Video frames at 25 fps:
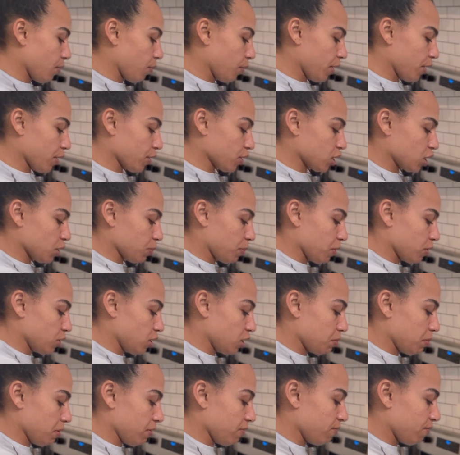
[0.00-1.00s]
we are supposed to
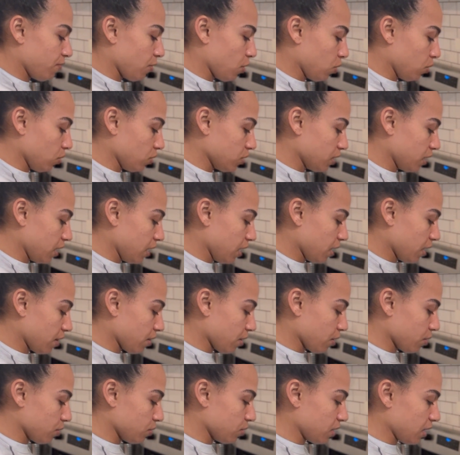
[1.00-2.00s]
be folding
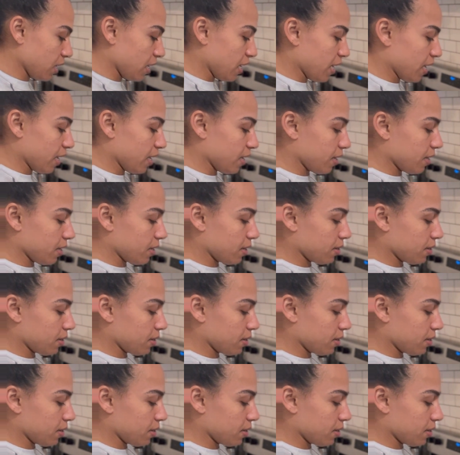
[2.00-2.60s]
those in.